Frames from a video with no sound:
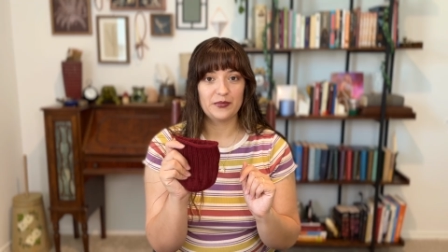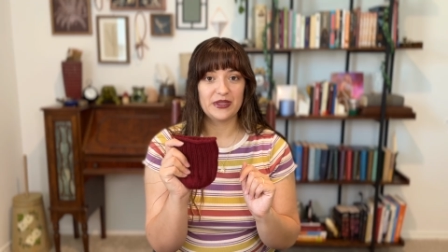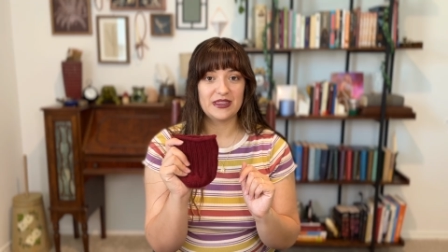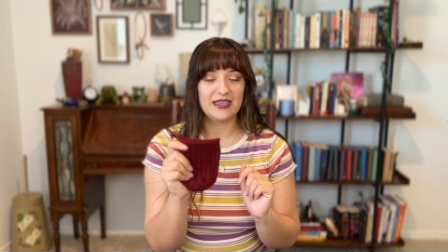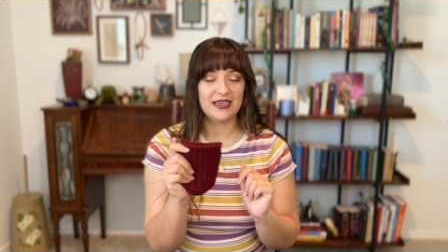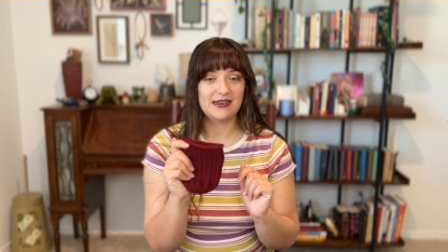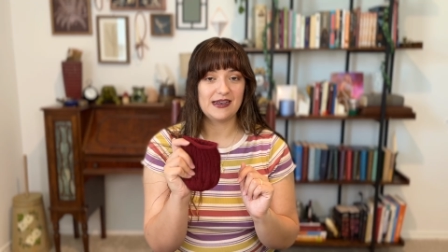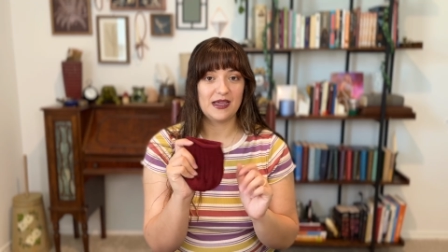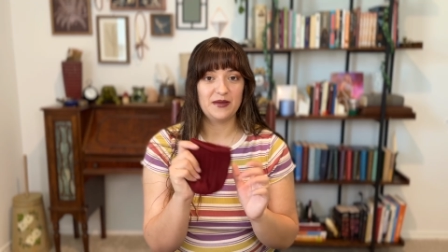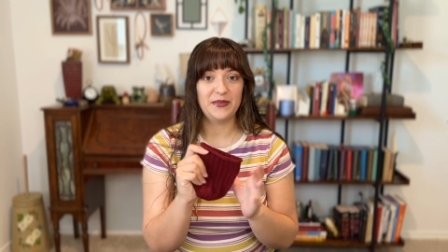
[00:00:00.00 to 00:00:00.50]

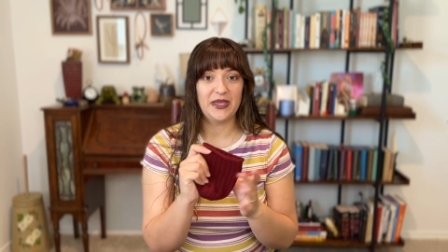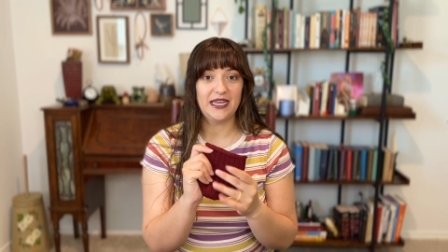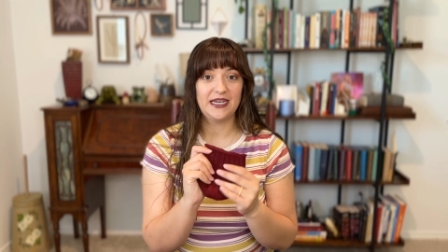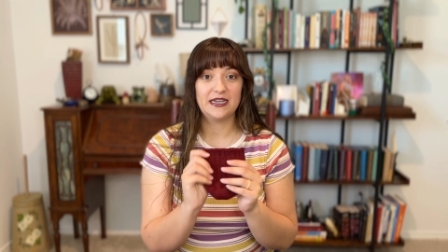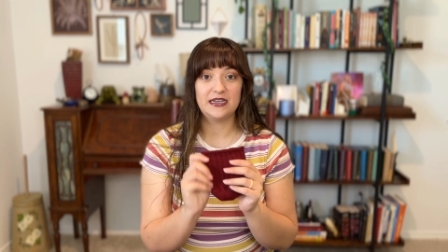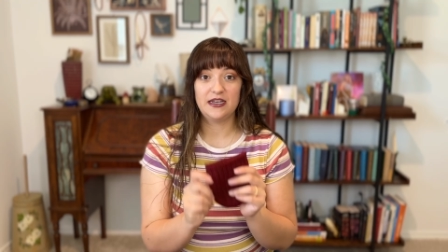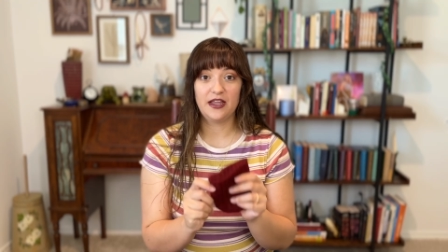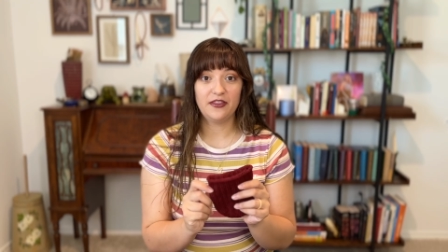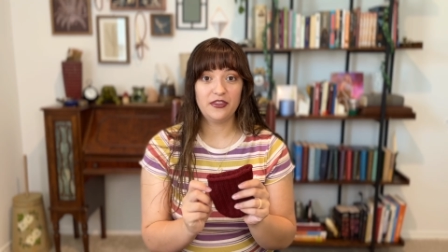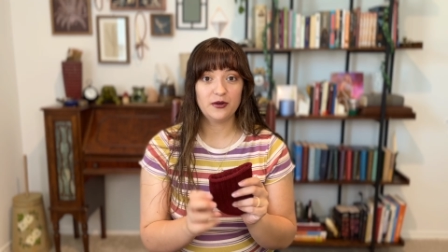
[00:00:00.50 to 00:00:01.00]
then I made
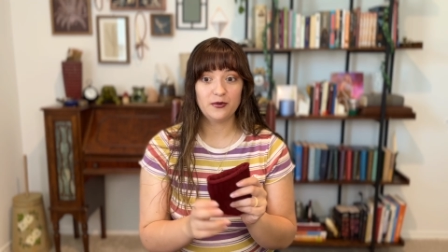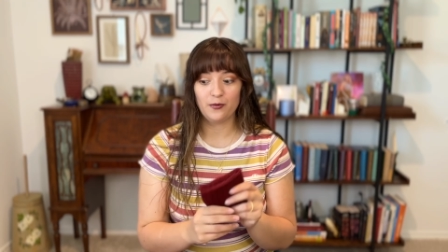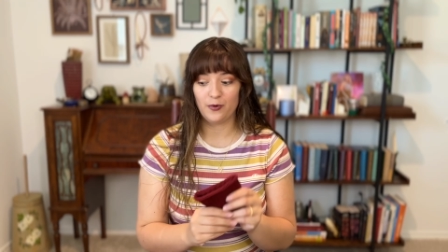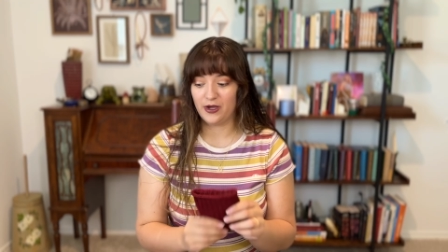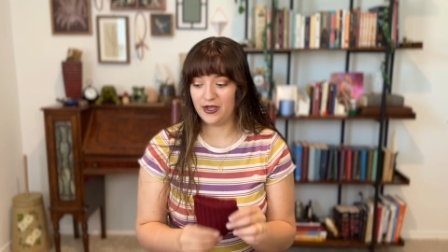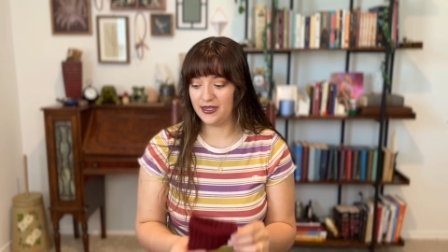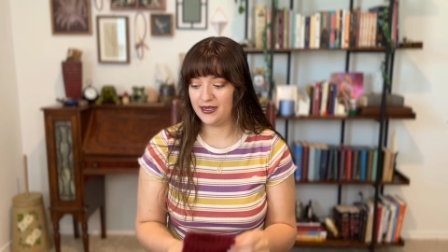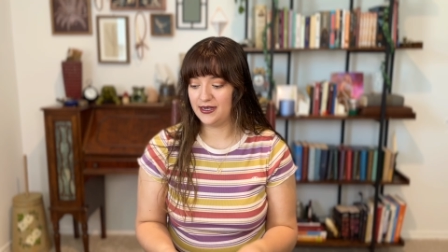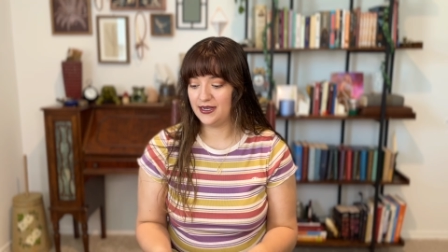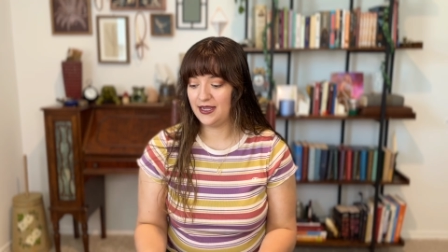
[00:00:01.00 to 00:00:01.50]
another
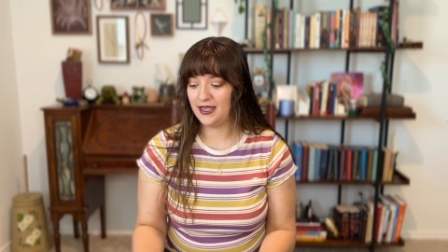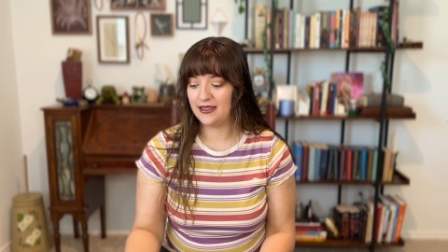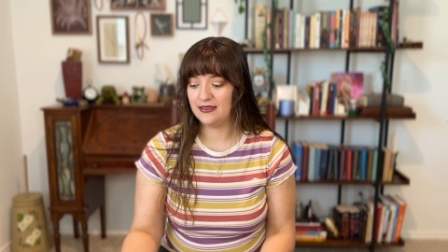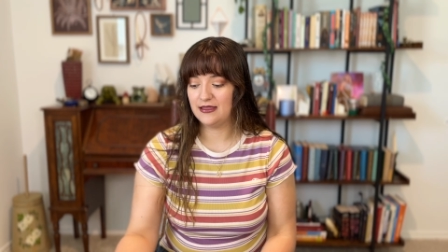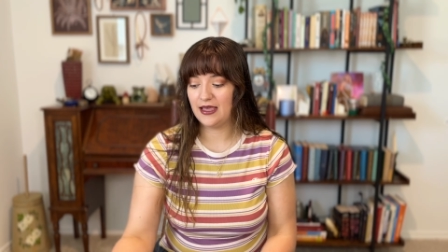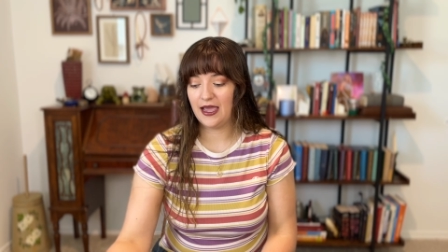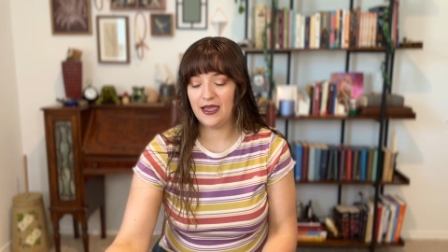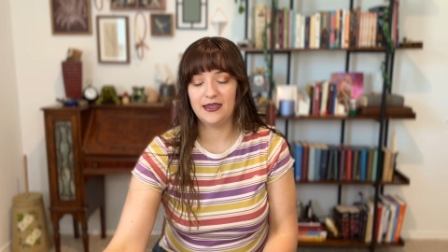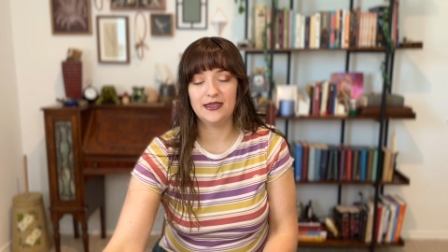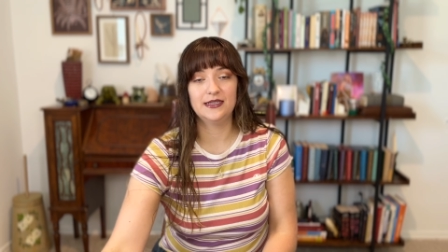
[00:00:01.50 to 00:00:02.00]
one, and
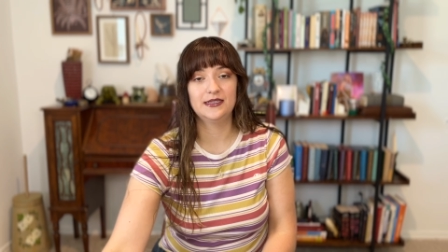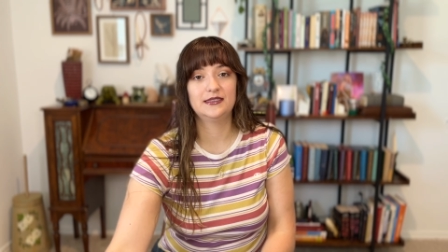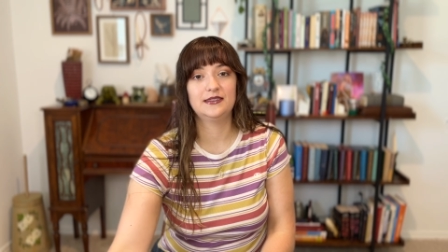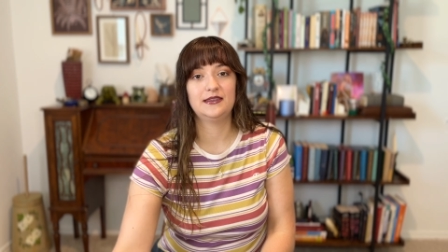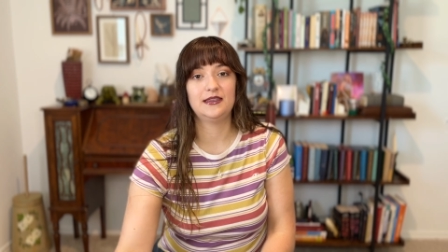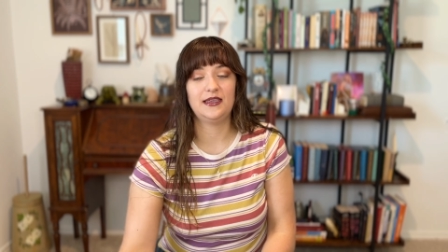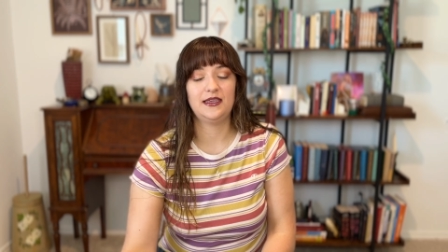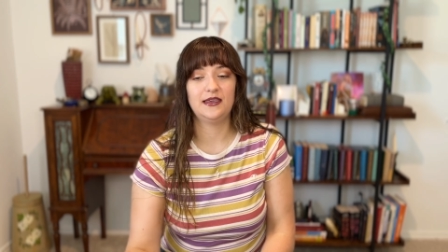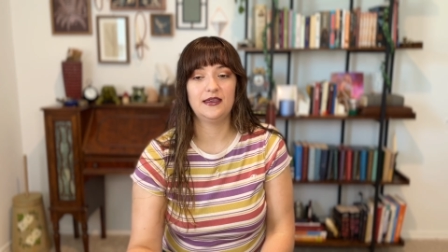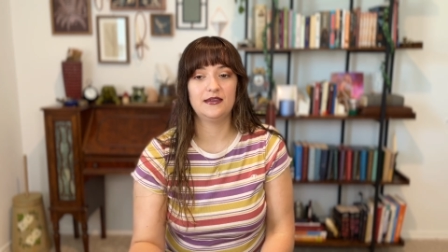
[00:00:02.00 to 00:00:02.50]
that is
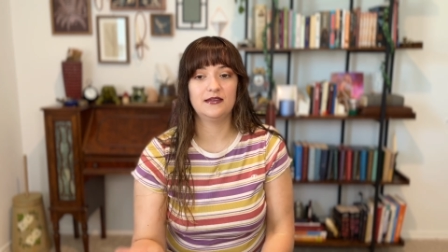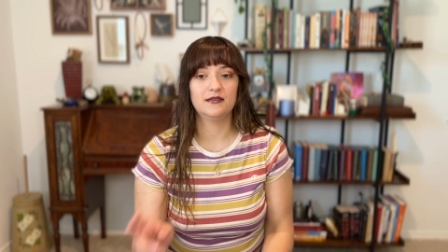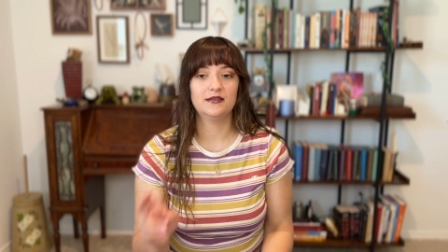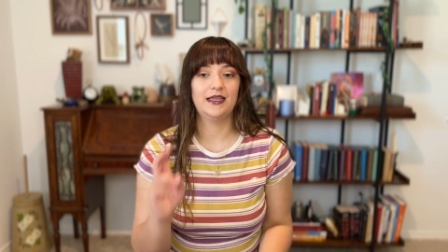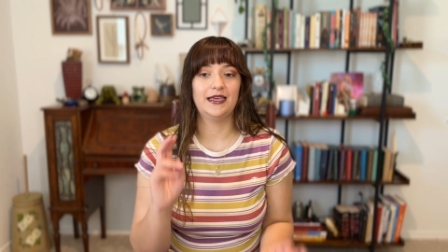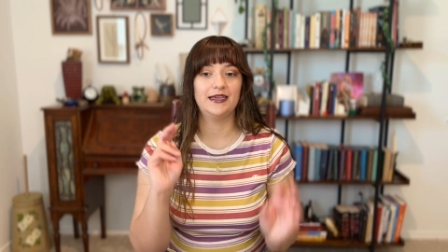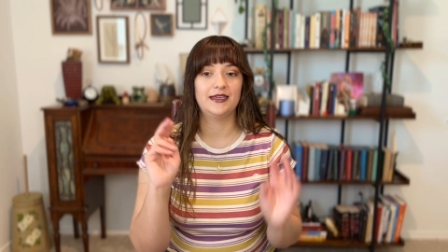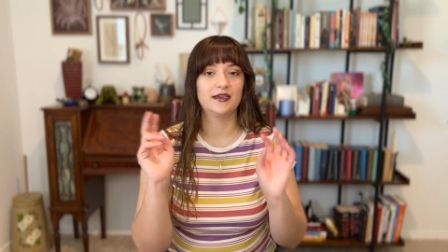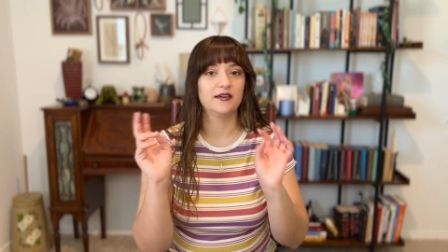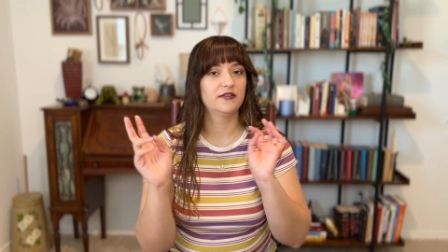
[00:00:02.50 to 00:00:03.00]
the
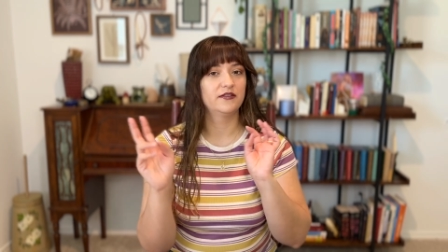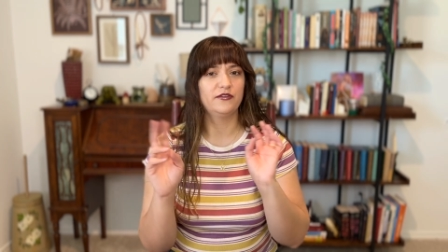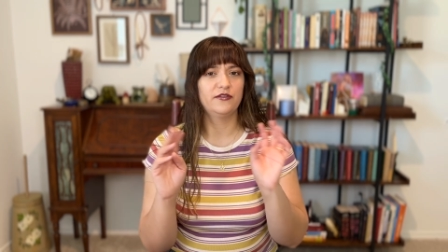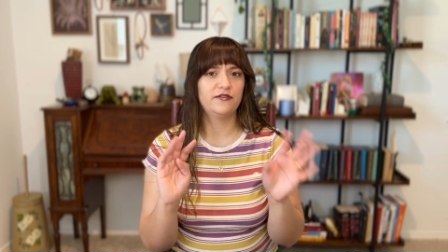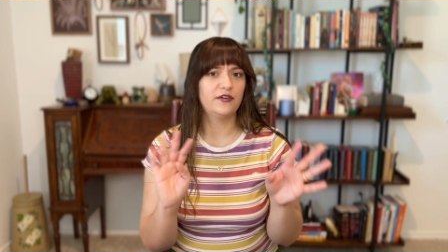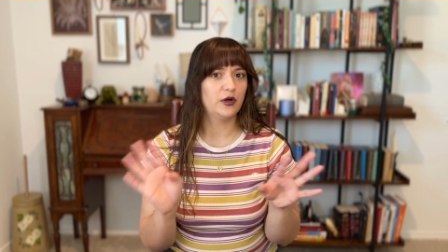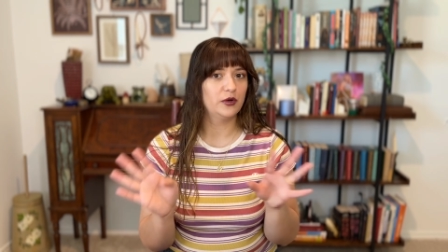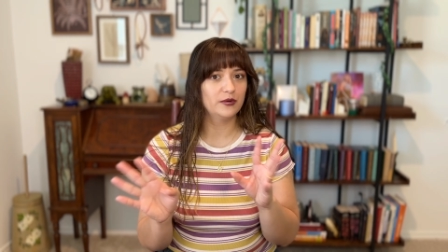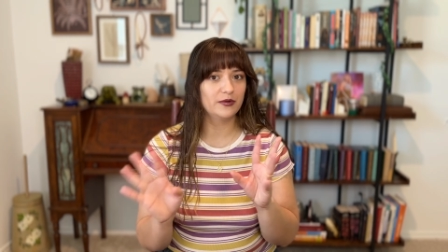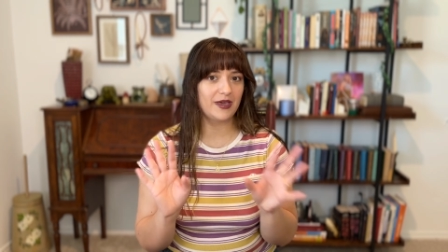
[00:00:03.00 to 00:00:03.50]
like
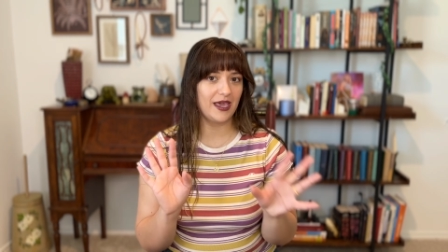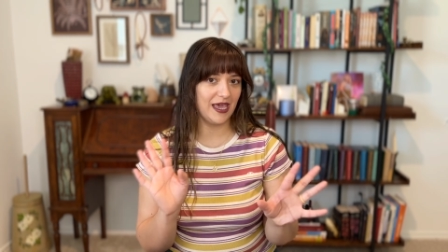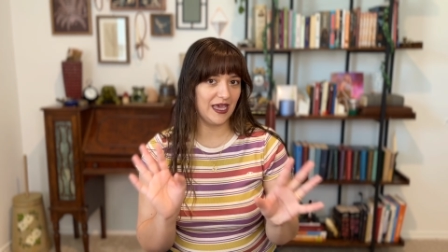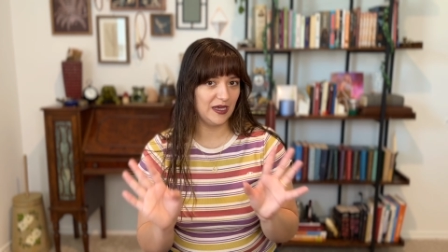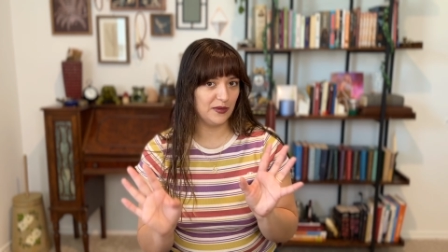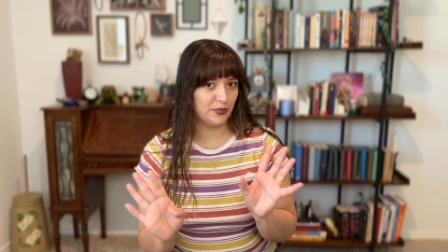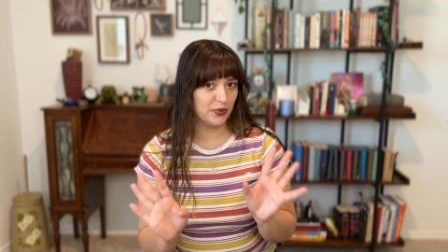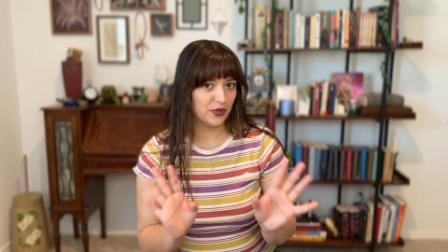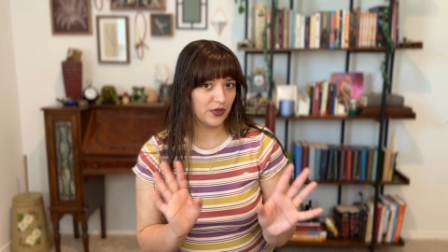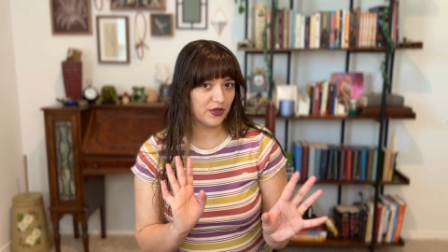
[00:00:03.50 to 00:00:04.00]
faux
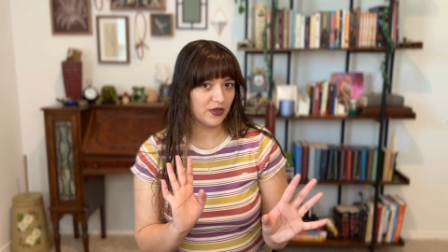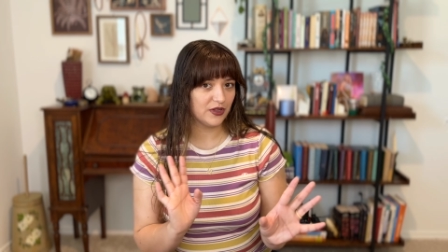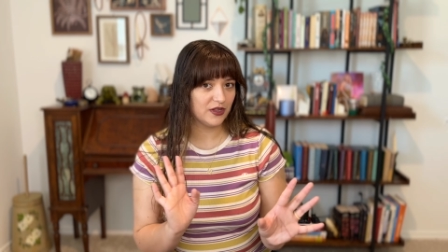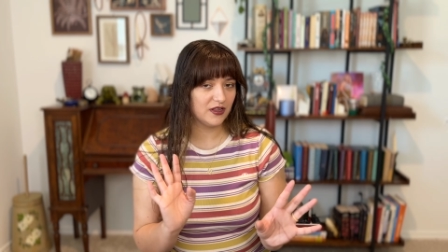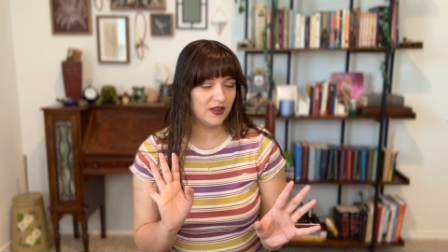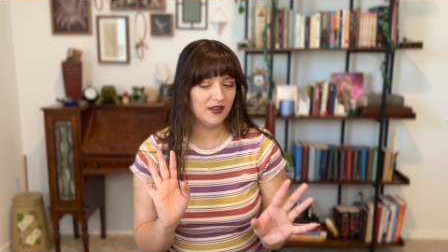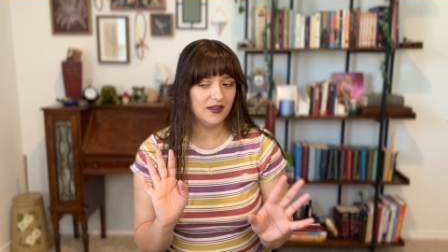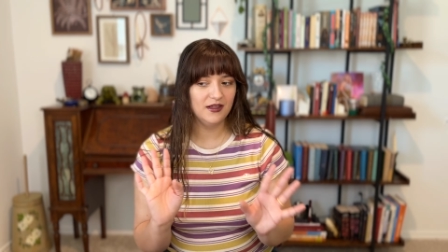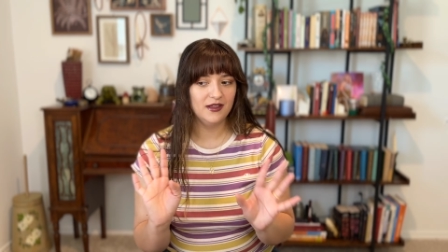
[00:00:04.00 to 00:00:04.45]
cable